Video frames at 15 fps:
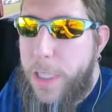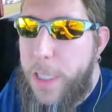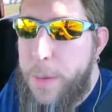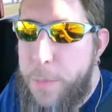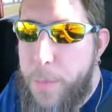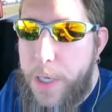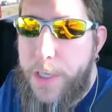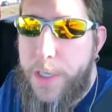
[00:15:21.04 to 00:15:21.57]

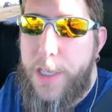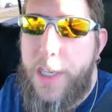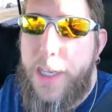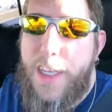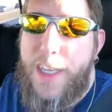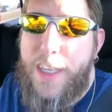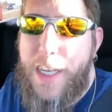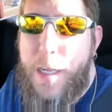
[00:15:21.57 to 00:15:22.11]
game by
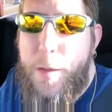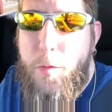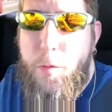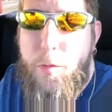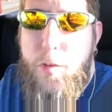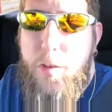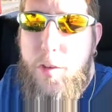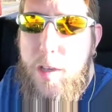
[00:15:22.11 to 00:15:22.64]
DNA Games,
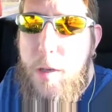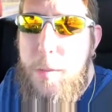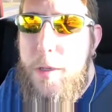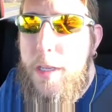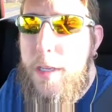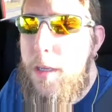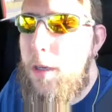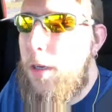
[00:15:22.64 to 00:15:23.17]
which is
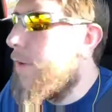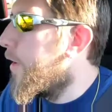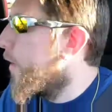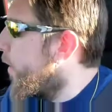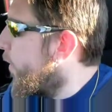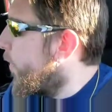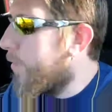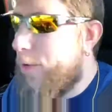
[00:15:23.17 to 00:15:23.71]
coming on the
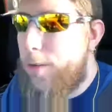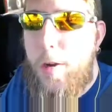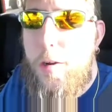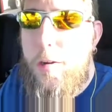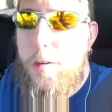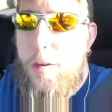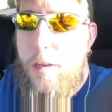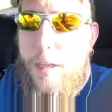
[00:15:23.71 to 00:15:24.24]

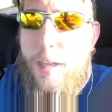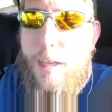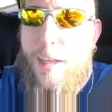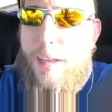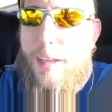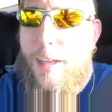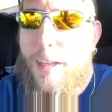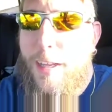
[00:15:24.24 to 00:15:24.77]
Kickstarter
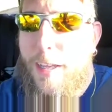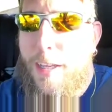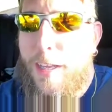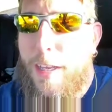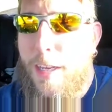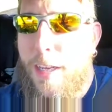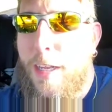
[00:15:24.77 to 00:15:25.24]
in